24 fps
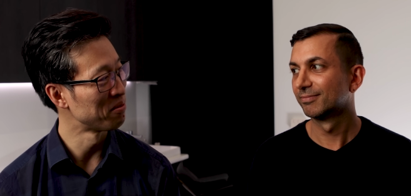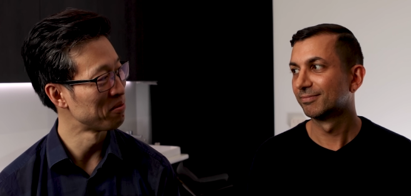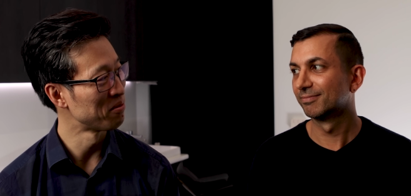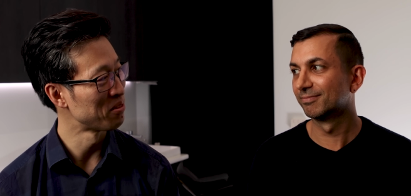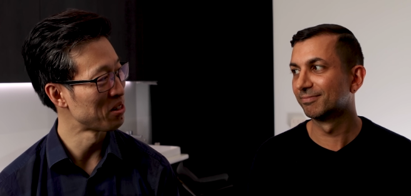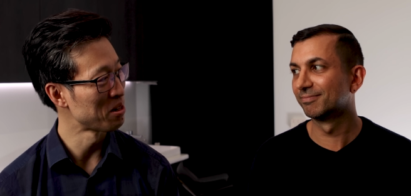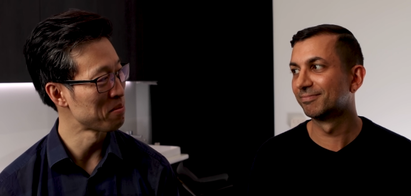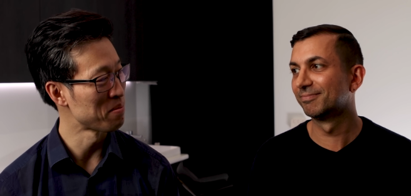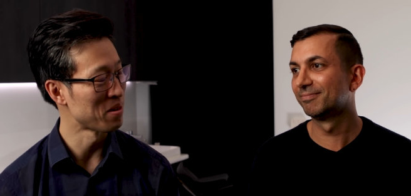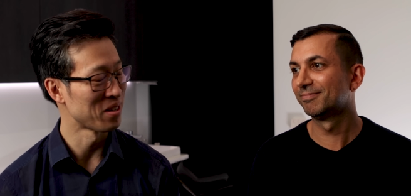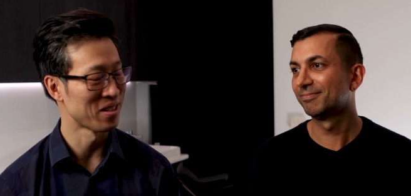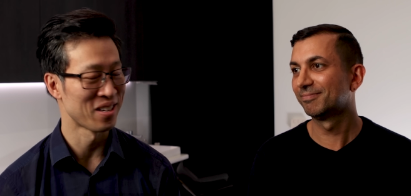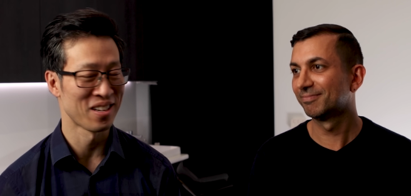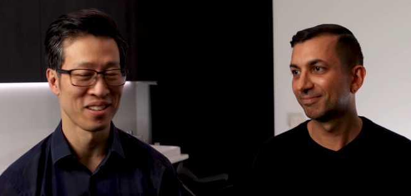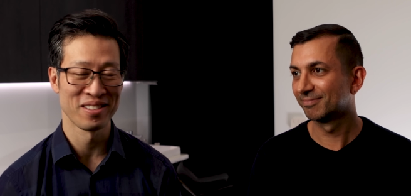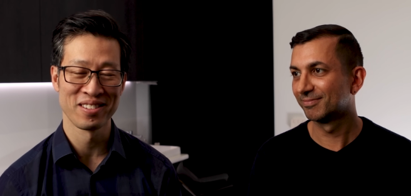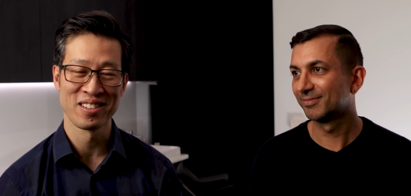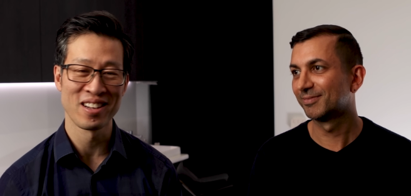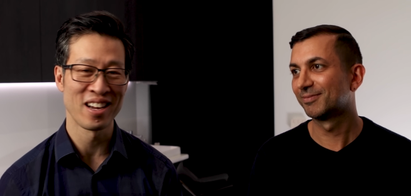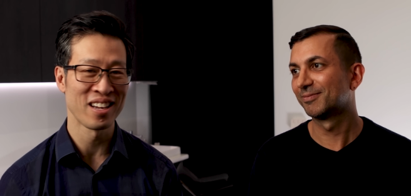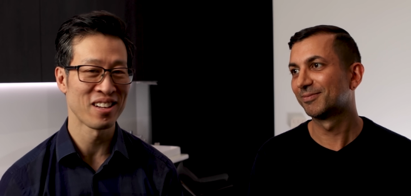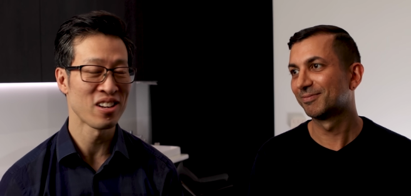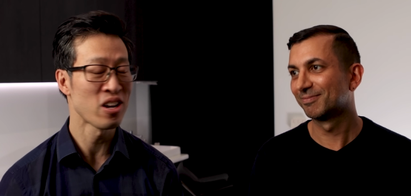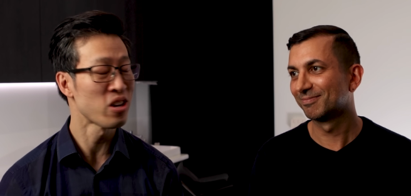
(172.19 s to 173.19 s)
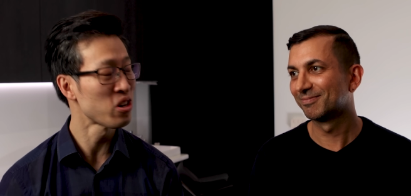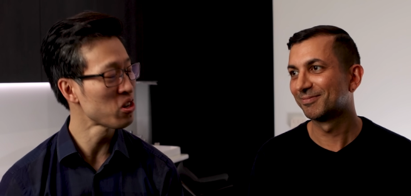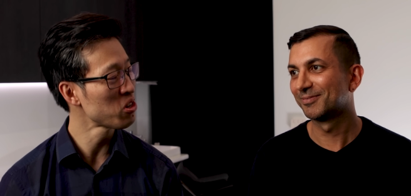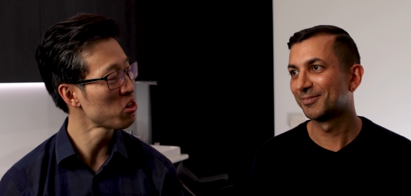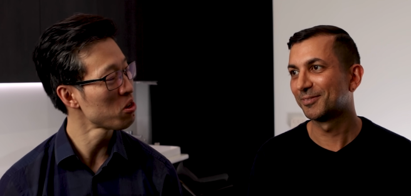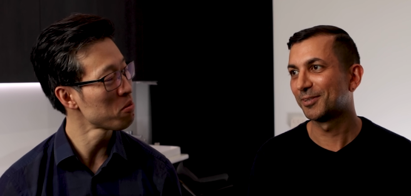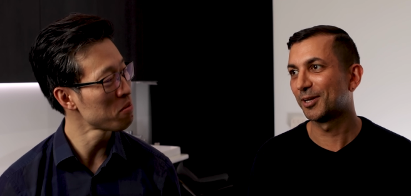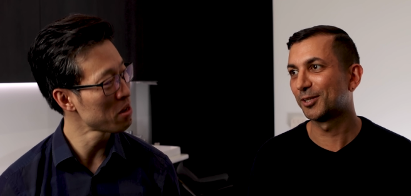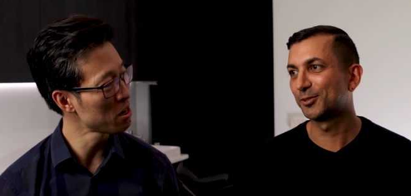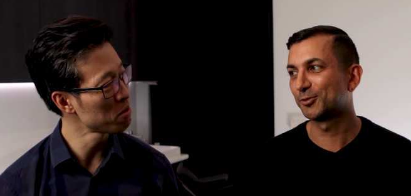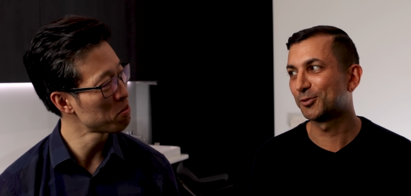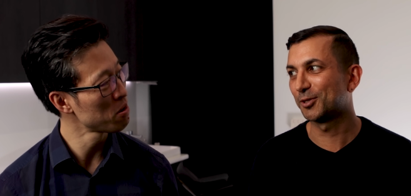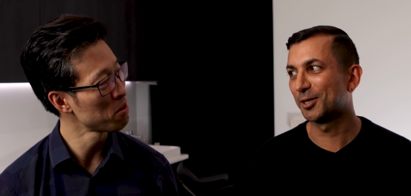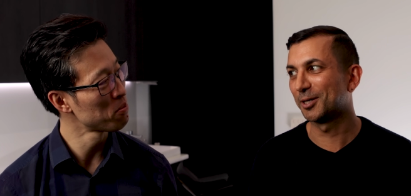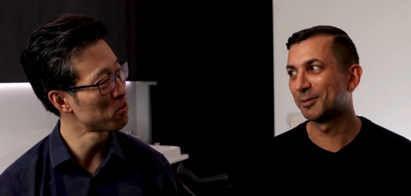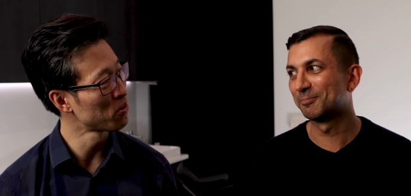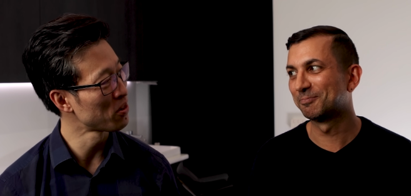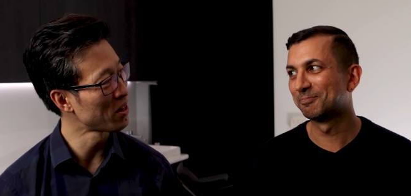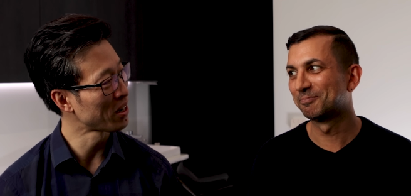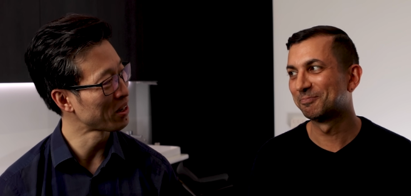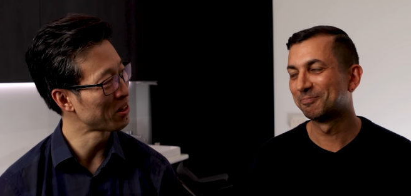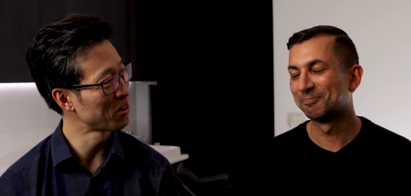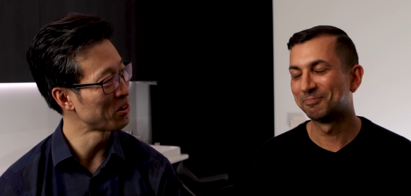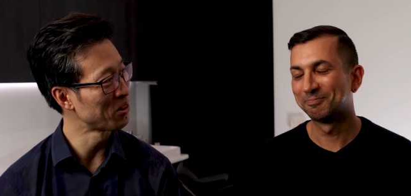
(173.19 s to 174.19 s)
Speaker 1: Mm-hmm. very, I, I don't know many people
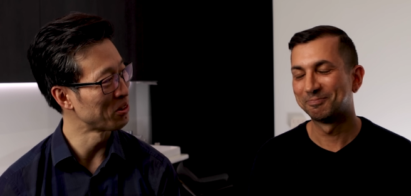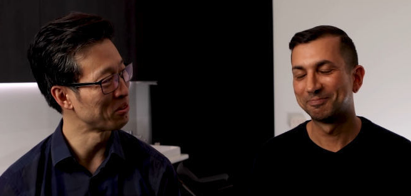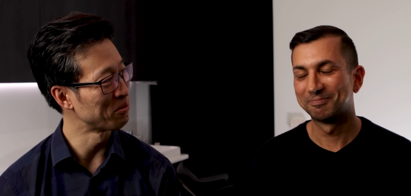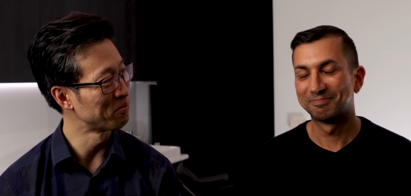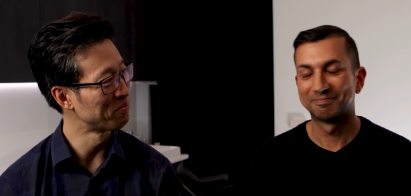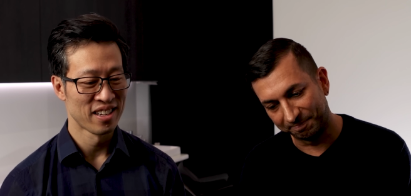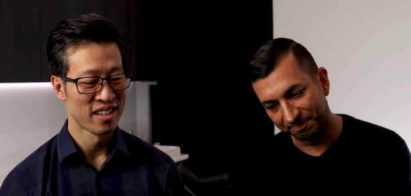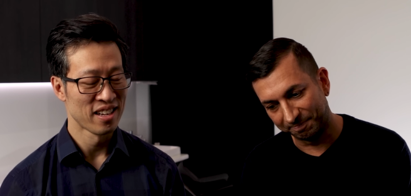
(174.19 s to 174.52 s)
like you.